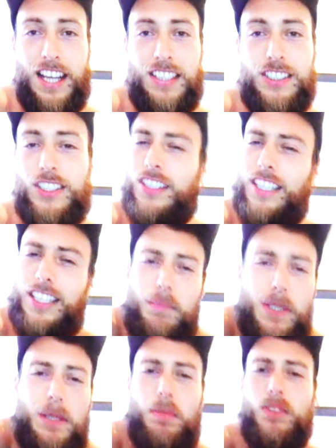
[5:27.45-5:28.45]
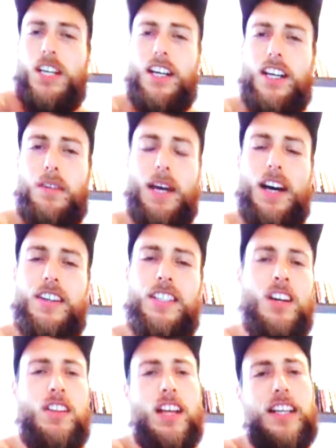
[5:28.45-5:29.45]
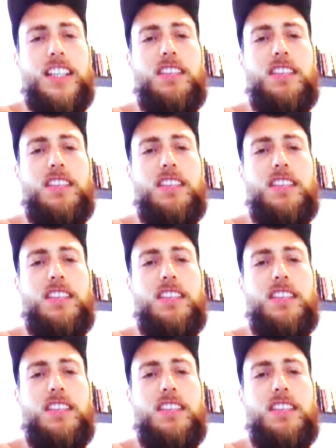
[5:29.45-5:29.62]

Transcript: And you'll hear people talk about, like,